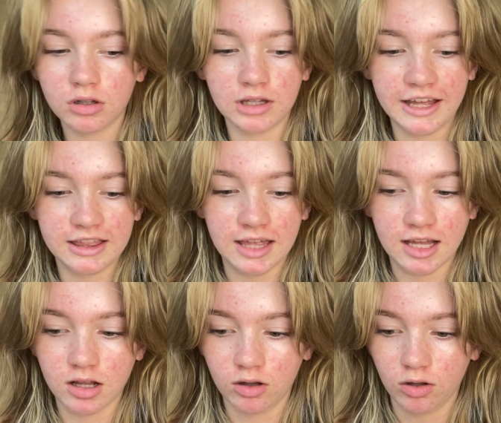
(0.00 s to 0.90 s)
Like,
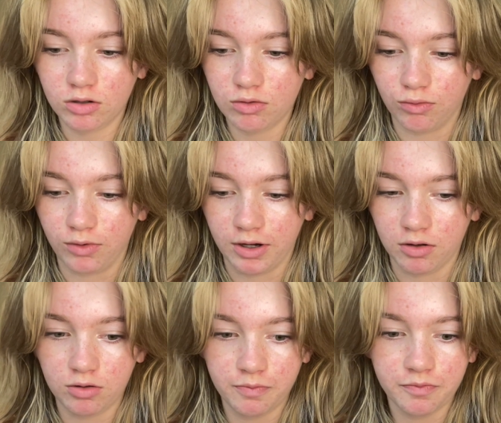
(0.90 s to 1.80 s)
they look
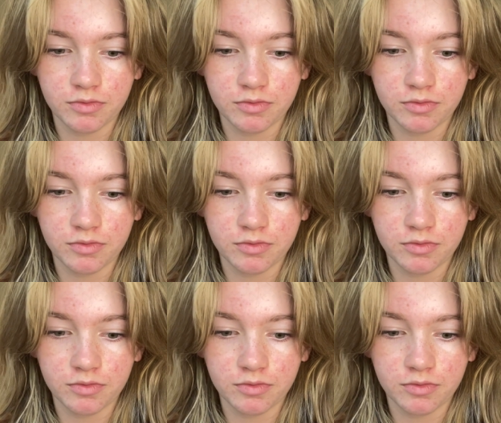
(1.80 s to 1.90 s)
real.